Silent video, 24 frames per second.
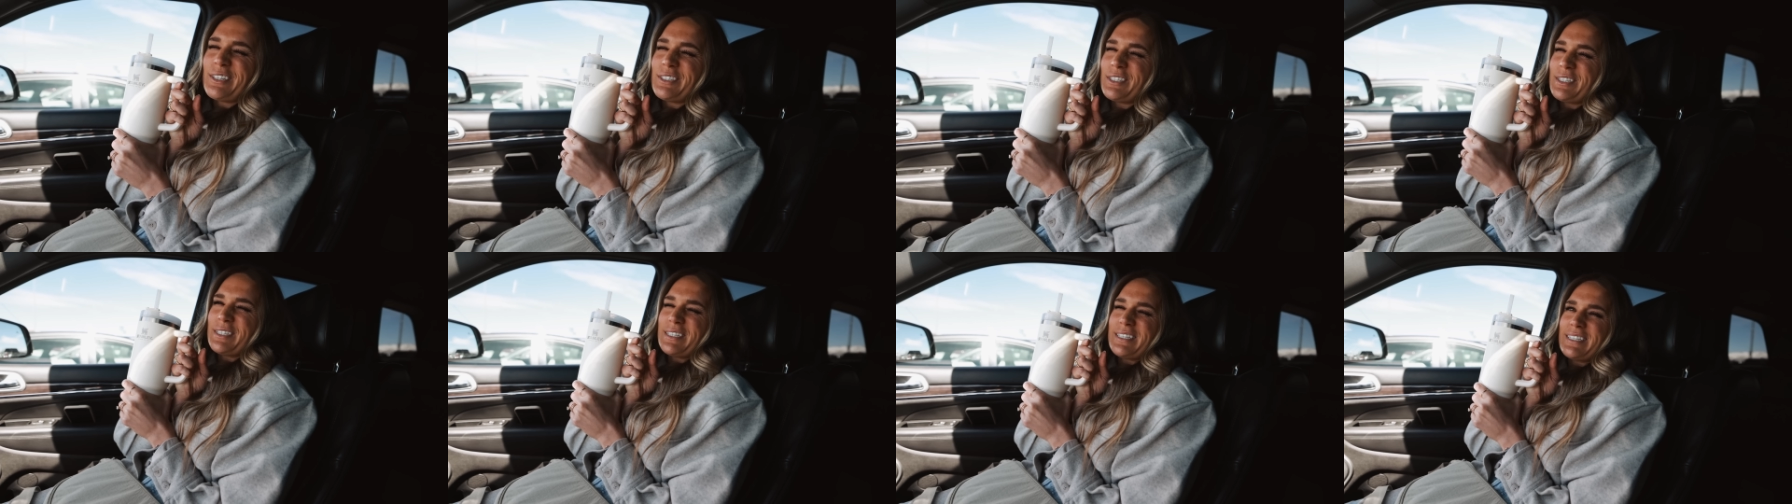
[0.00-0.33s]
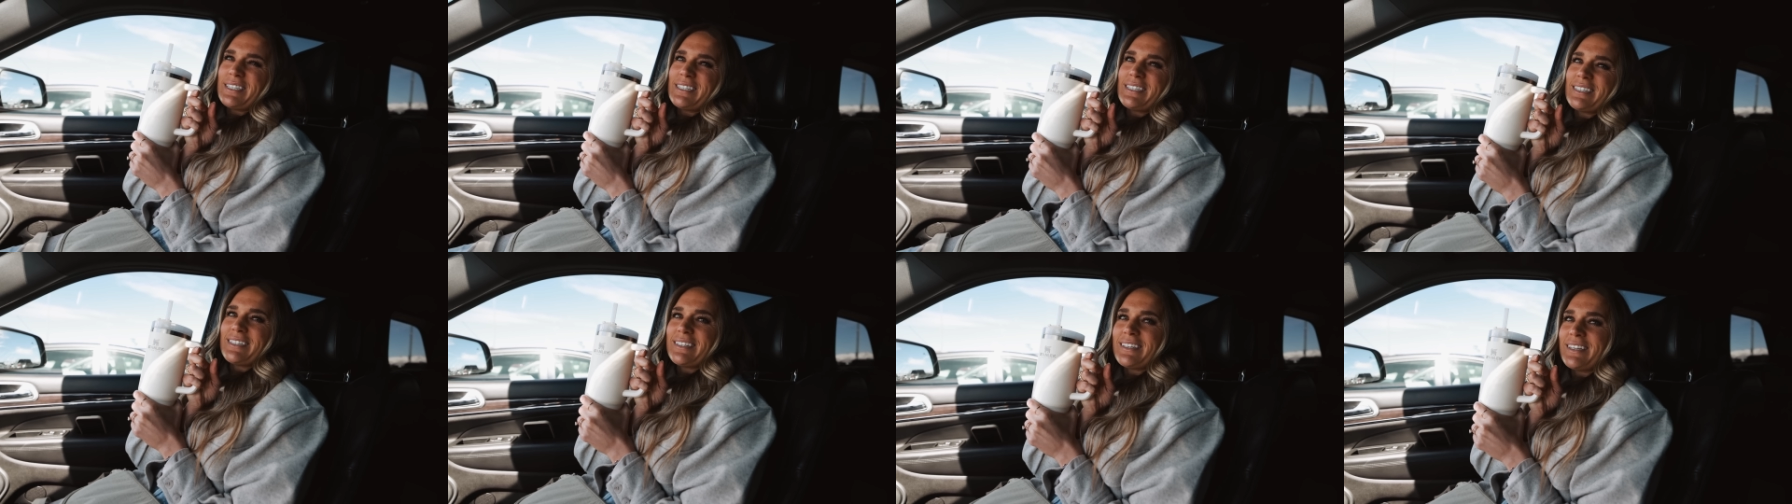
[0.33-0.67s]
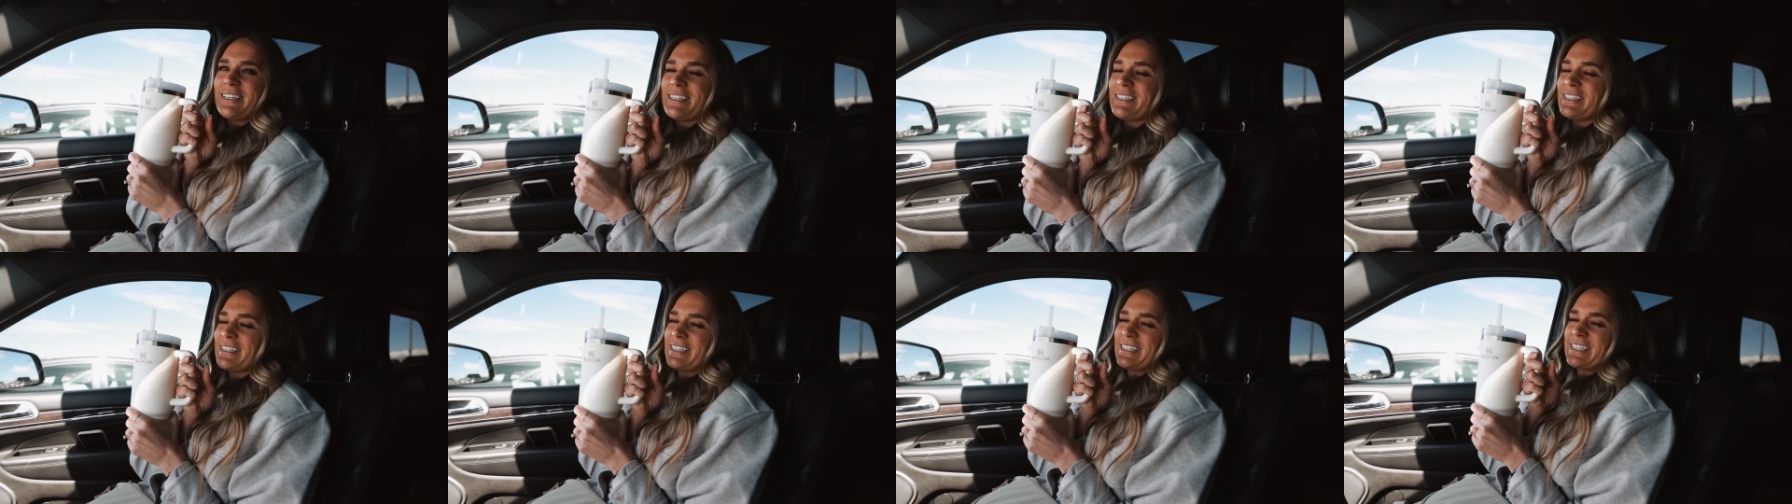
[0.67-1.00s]
what is that?
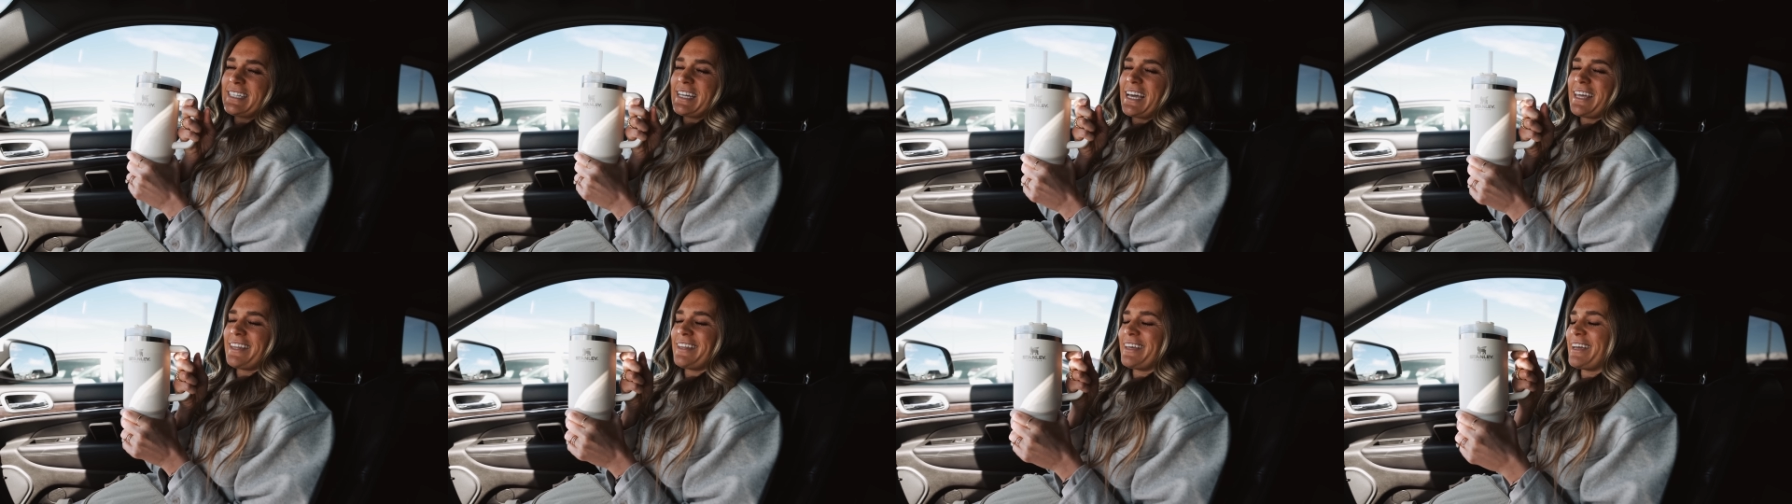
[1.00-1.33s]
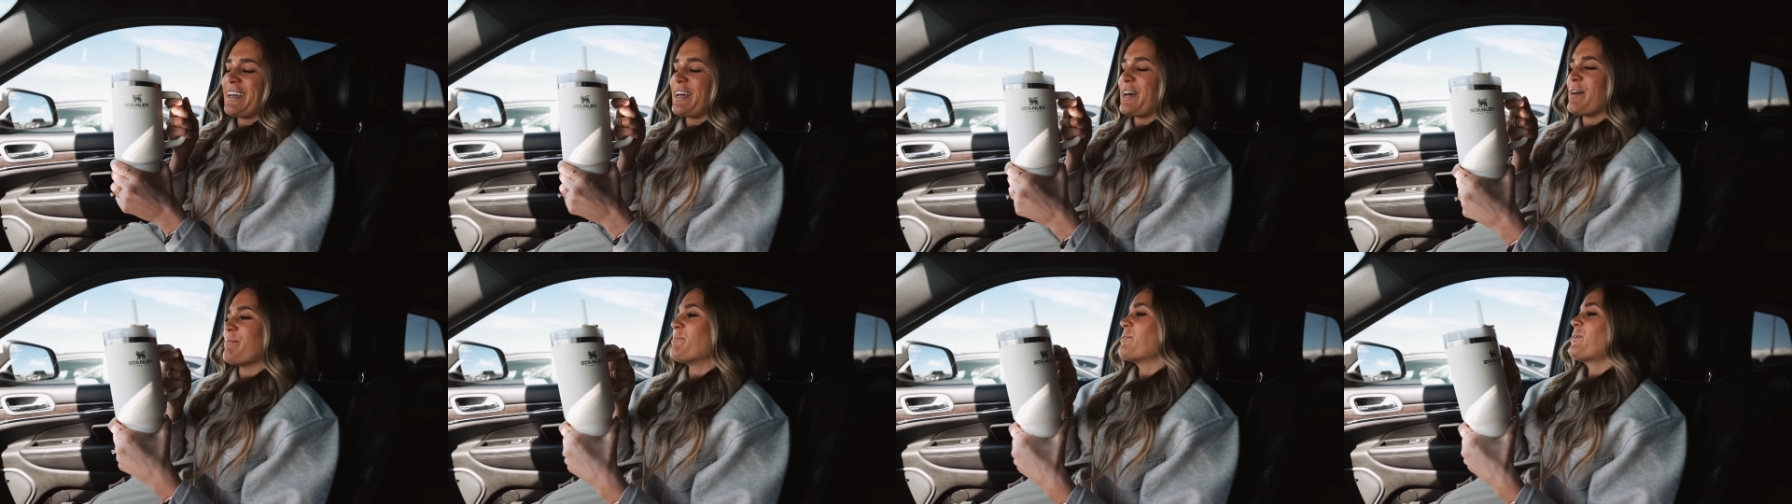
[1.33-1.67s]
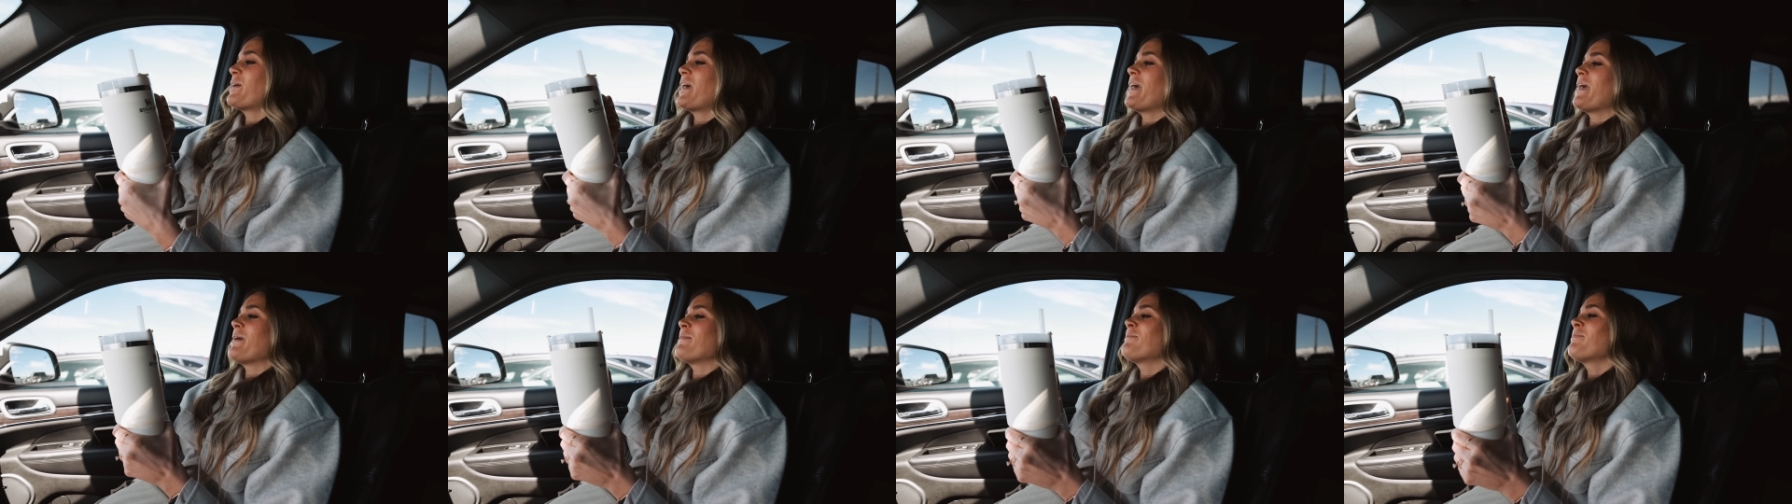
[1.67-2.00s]
It's a Stanley Cup, okay?